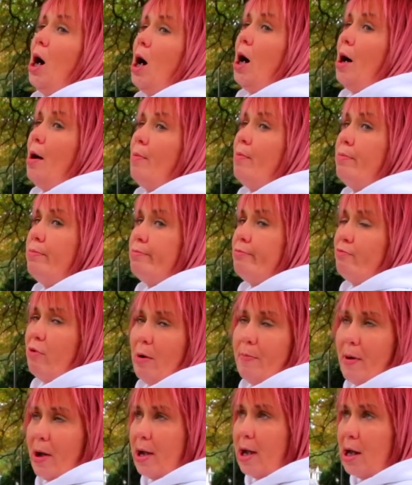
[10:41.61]
um,
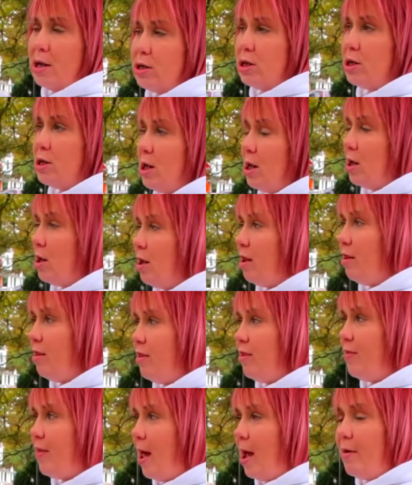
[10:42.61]
right by
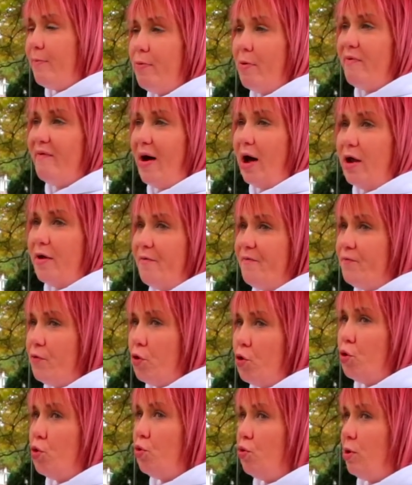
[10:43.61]
Kensington. They provided
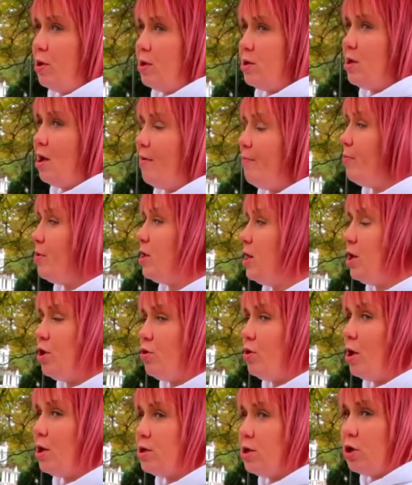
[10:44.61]
food and stuff, but
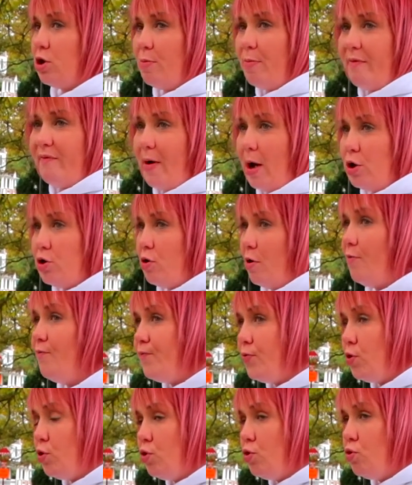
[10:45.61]
here doesn't. You provide your
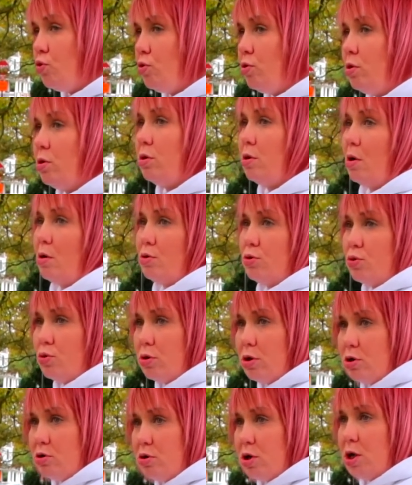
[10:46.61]
own food, your own
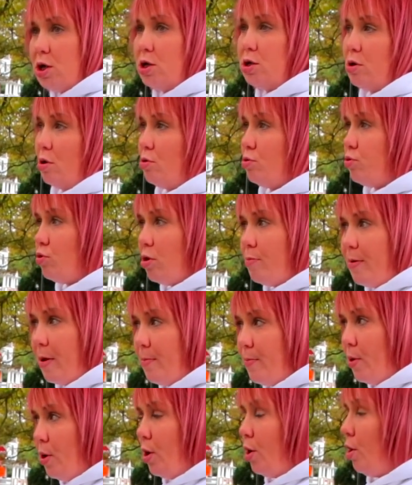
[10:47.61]
toiletries, your own toilet
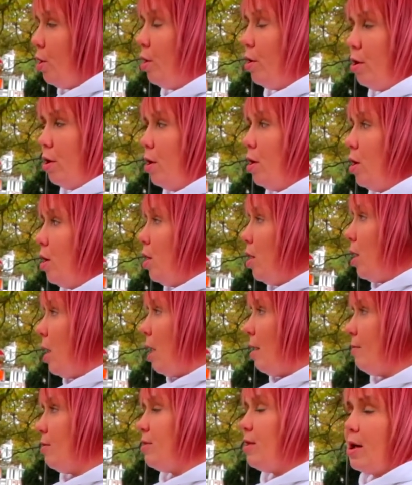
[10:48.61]
paper,
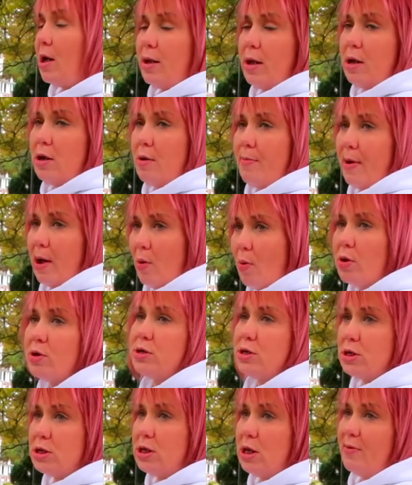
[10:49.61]
everything, and then you pay
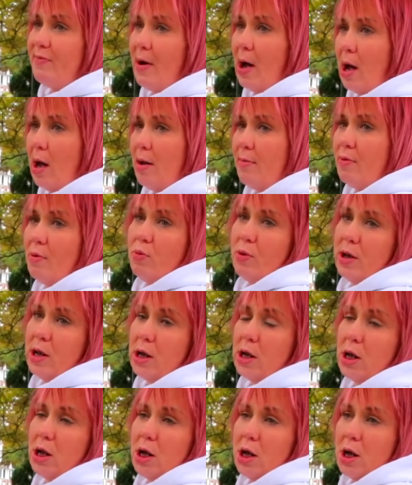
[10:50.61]
165 a week.